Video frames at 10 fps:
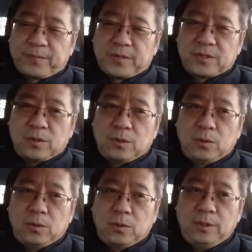
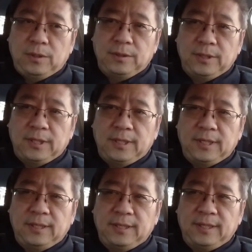so
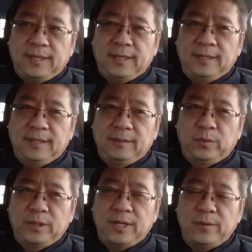it, and
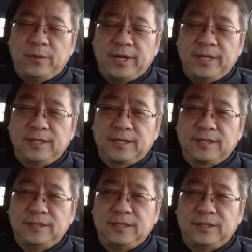when they were in the
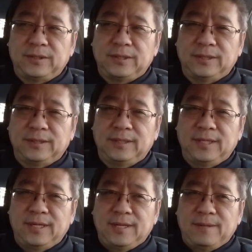cathedral
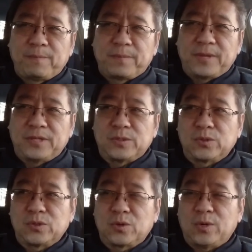it's
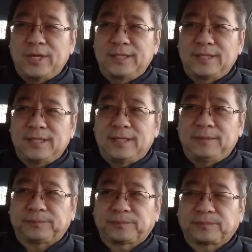also quite uh,